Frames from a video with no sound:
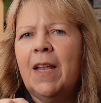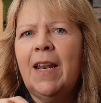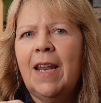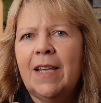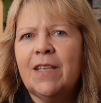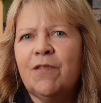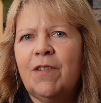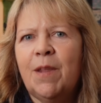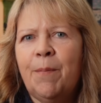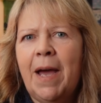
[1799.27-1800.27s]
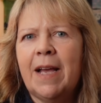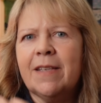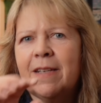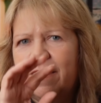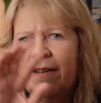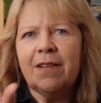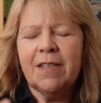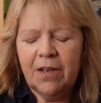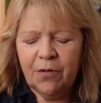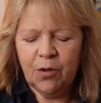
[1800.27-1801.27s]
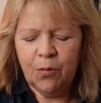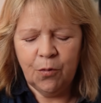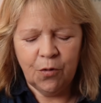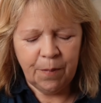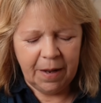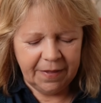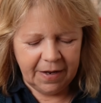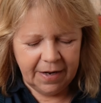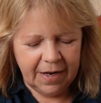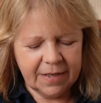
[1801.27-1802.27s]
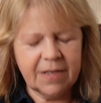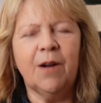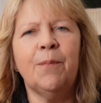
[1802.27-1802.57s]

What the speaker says: later in the pattern, and I'll tell you more about that next time,